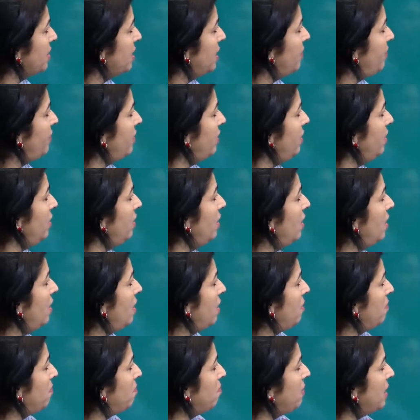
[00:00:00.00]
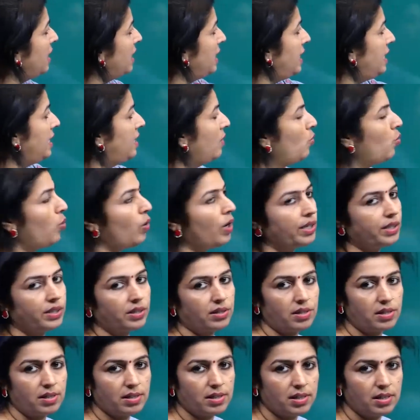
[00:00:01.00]
given, muddy the
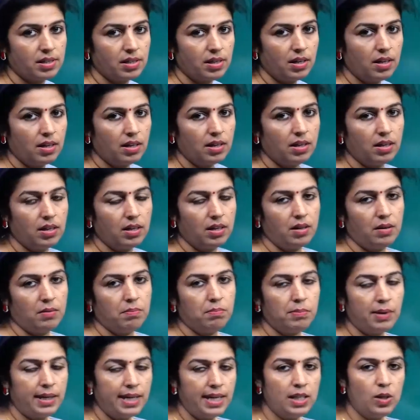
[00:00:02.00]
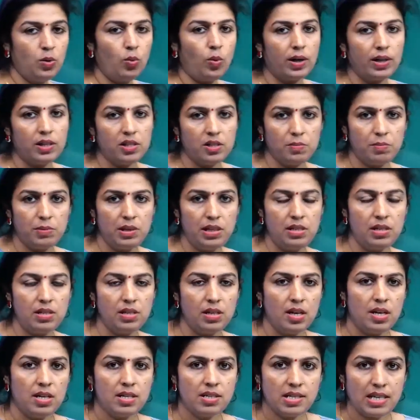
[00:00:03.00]
waters. Muddy the waters means
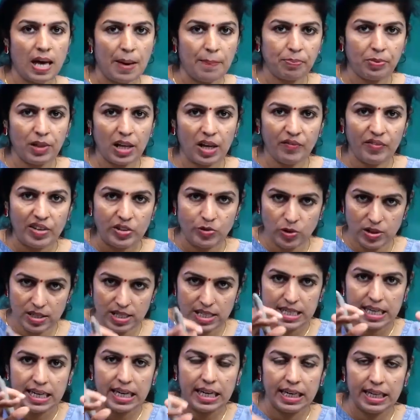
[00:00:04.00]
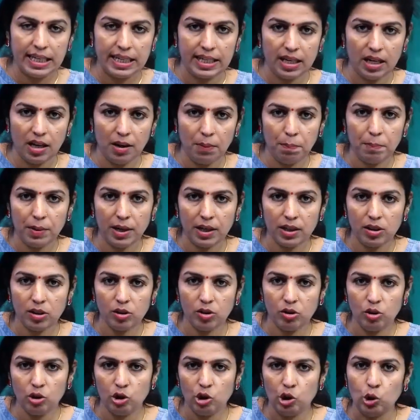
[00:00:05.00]
something which was clear, but
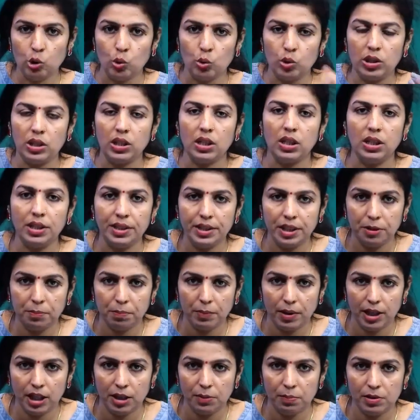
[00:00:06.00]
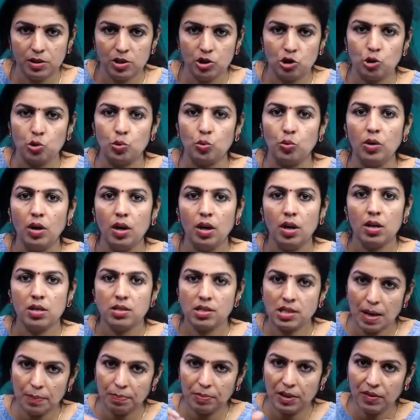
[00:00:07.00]
you turned it muddy, means
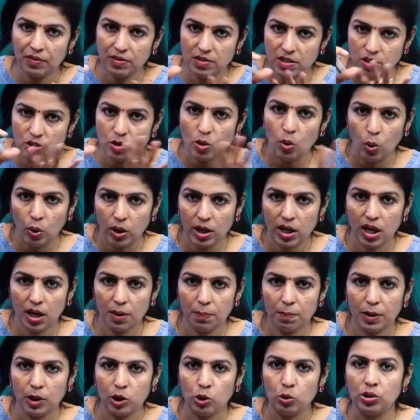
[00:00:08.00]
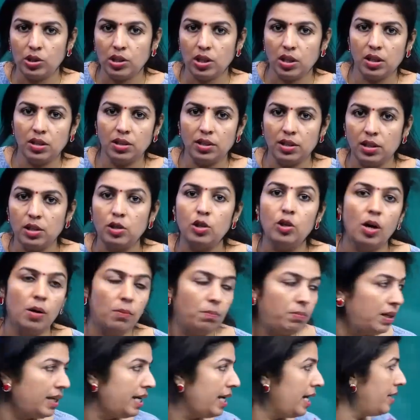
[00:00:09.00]
something which is okay, but you turned it
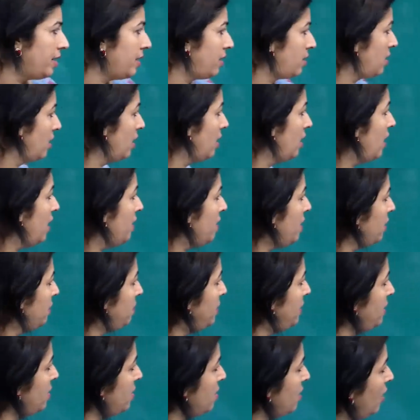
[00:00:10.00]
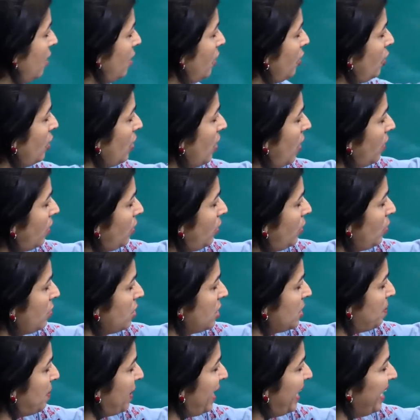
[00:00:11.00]
complicated. That means not to
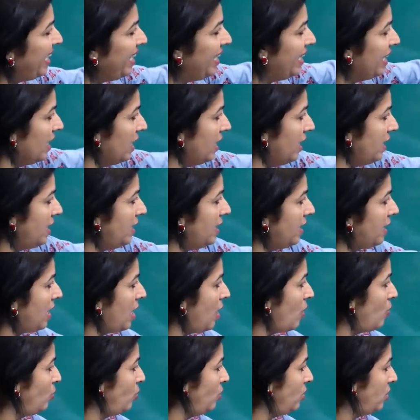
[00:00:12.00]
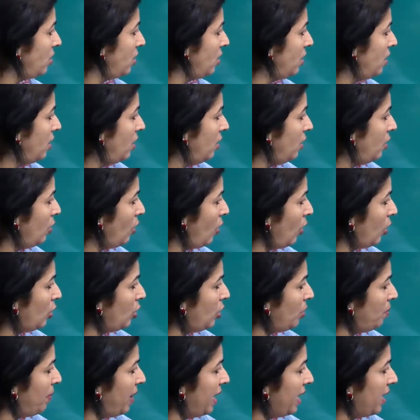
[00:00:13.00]
spread dirt around, not
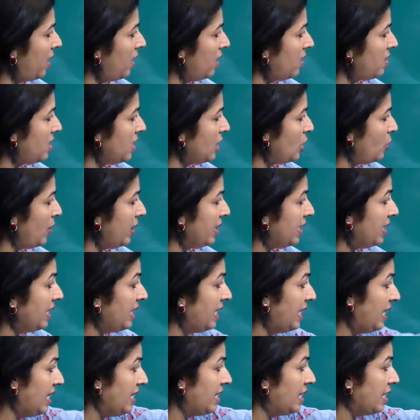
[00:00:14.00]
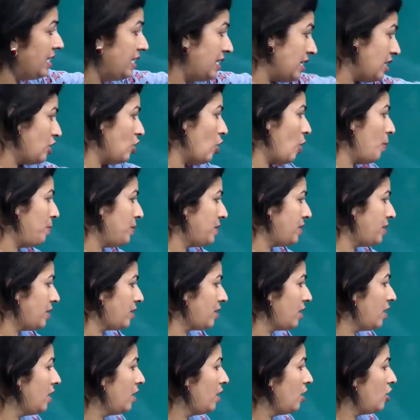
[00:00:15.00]
to make a situation easy, just the
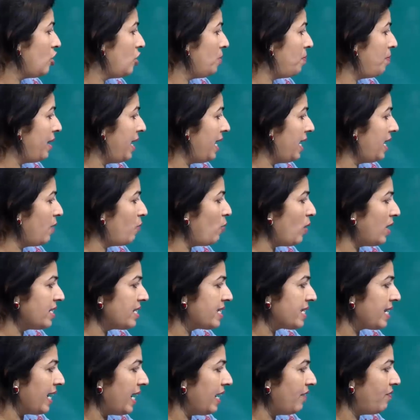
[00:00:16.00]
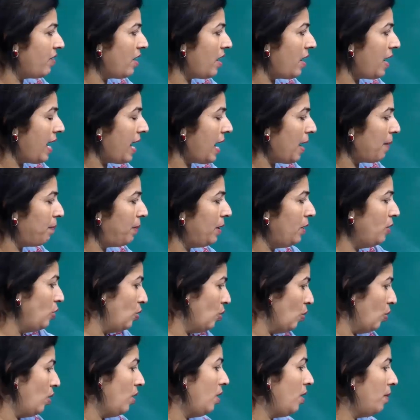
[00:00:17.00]
opposite. To make one's life happy,
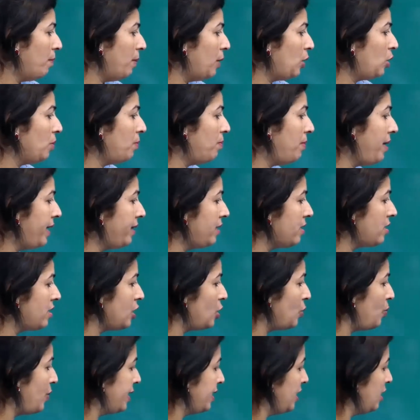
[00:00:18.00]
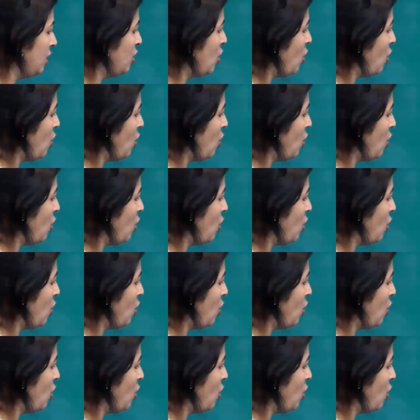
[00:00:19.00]
no, but to make the situation